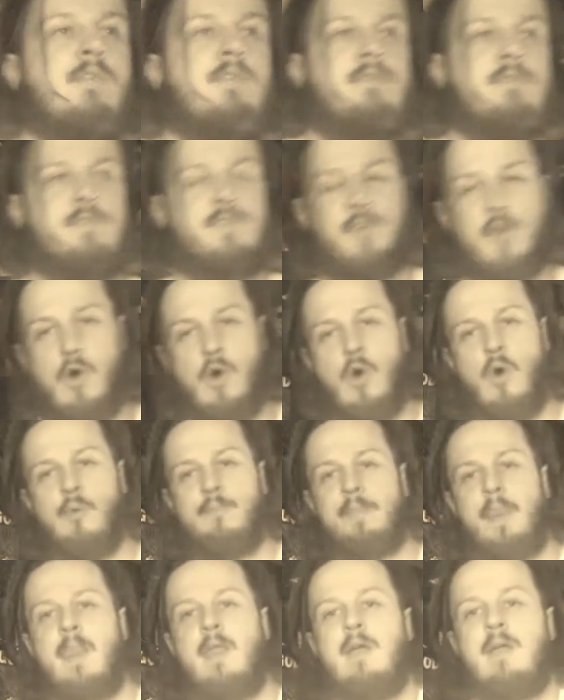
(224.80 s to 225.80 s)
So,
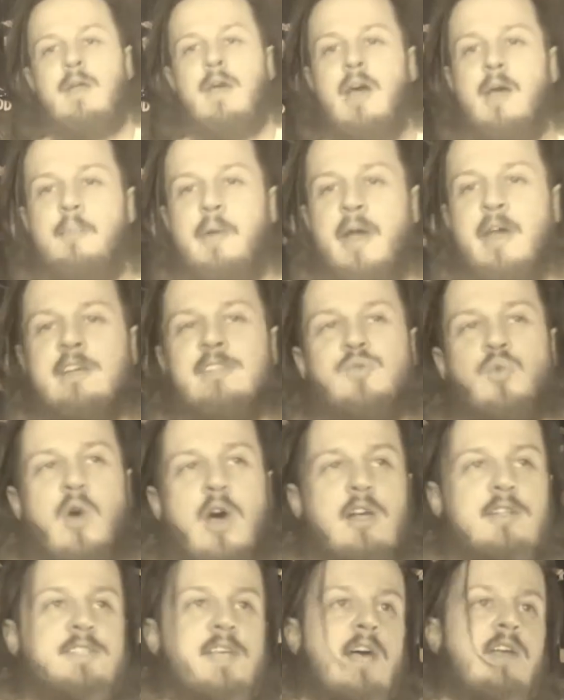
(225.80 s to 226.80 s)
I might as
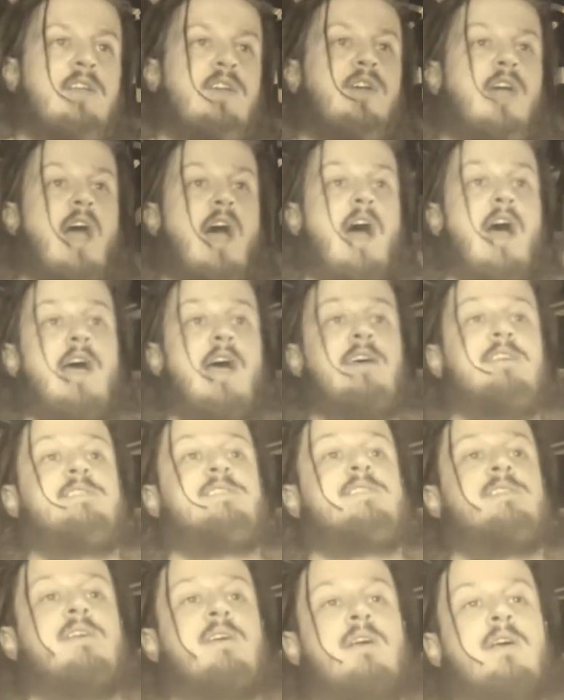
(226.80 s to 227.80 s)
well tell you
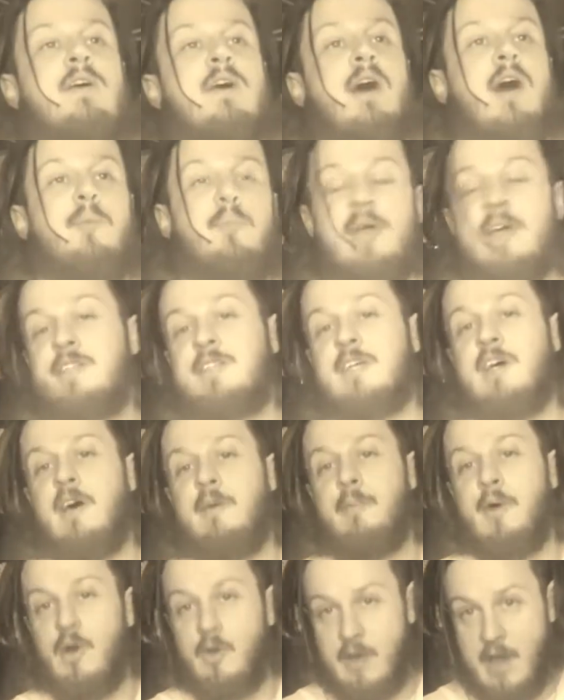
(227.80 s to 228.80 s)
guys a bit
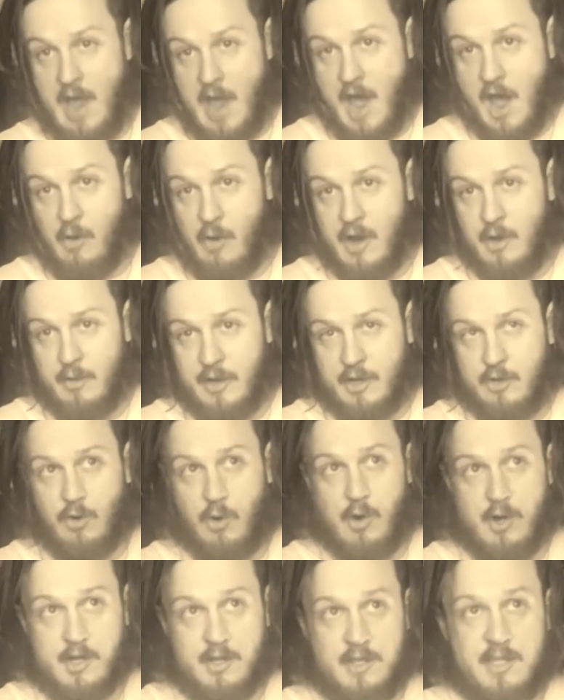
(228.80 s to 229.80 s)
about how I
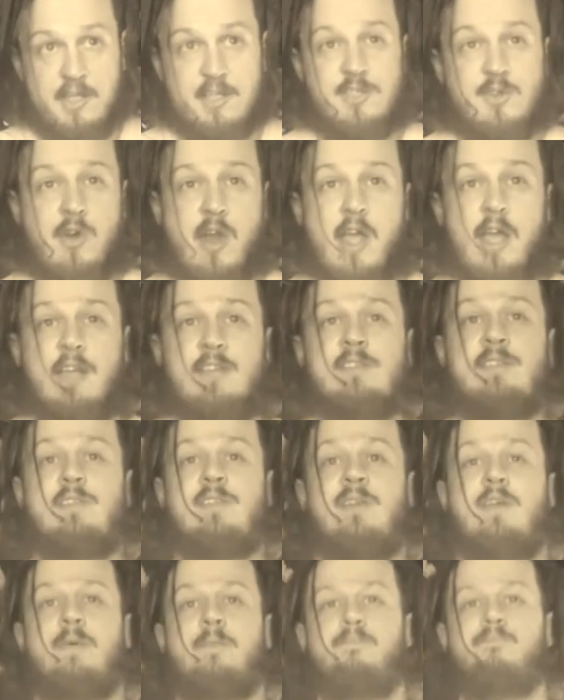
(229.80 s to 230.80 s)
recorded these rigs.
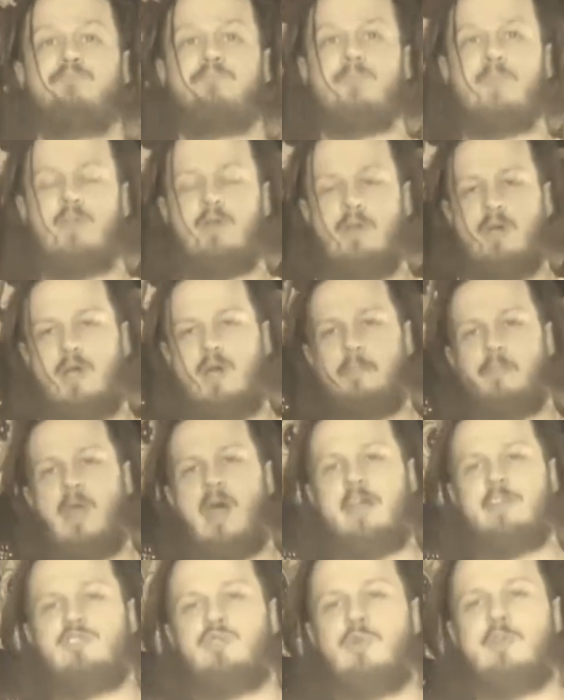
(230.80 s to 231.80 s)

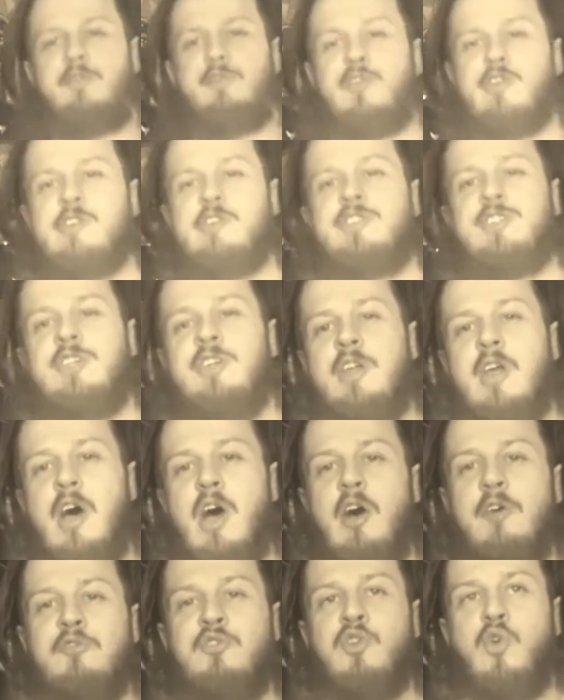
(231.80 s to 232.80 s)
I do a version
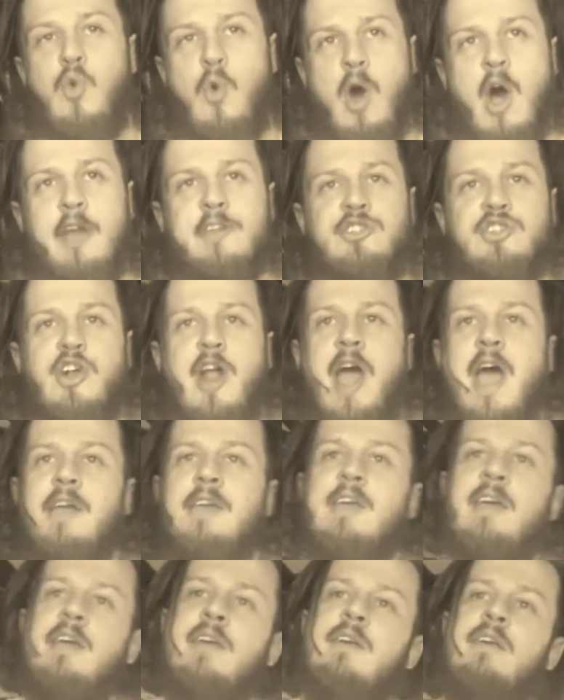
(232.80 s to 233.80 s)
of quad
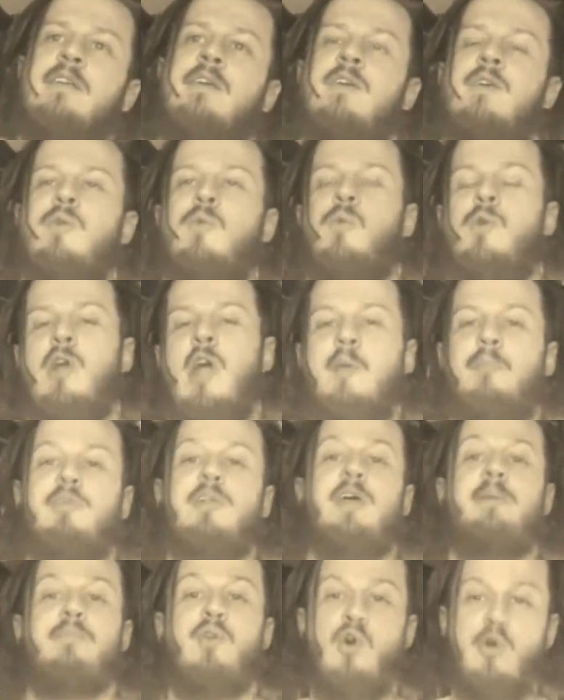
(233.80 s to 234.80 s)
tracking, where I
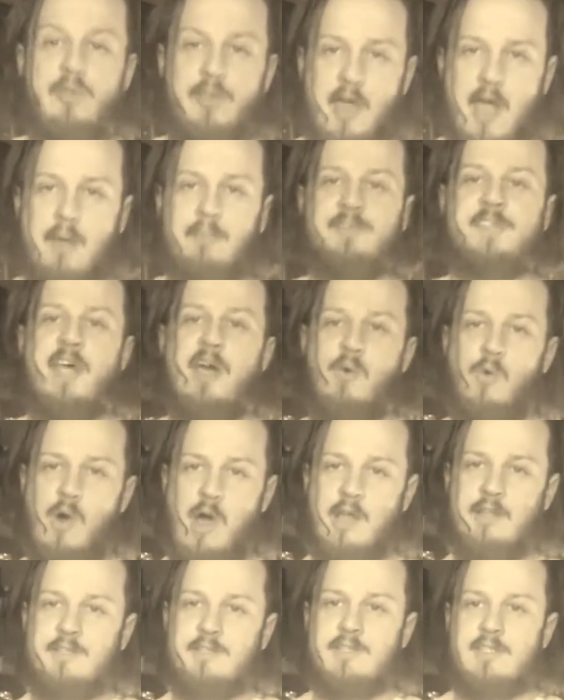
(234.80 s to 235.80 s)
play both amps at
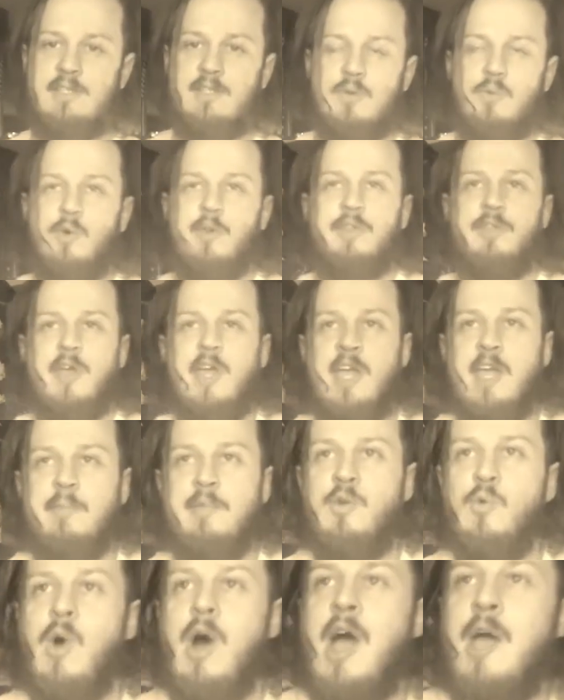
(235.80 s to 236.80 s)
once with the
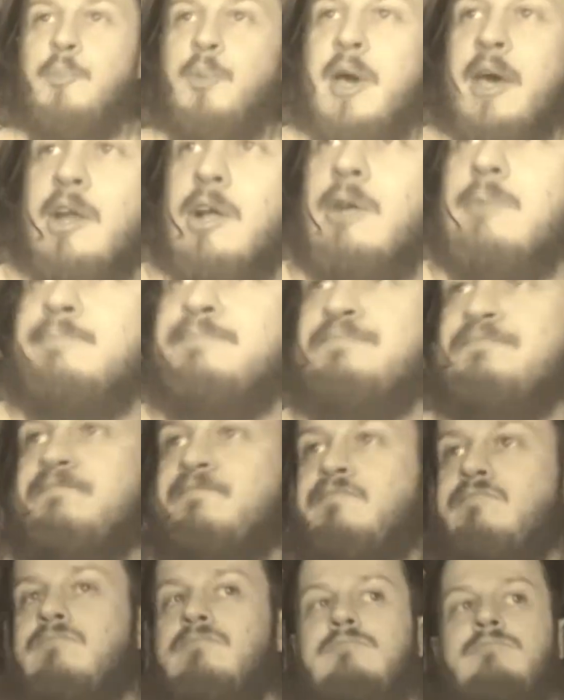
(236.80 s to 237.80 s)
ABY pedal.
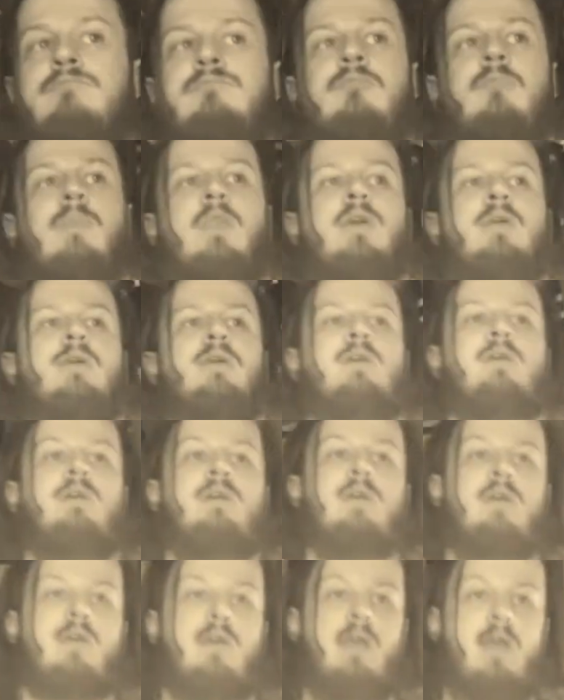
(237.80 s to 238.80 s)

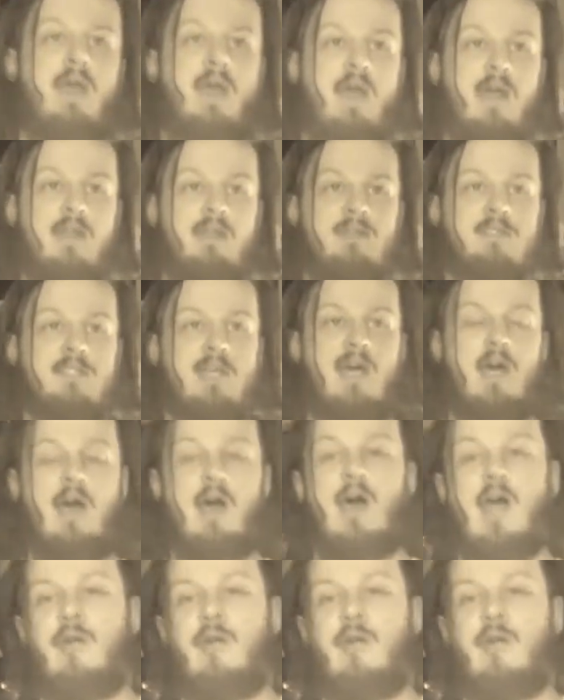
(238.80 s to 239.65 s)
And I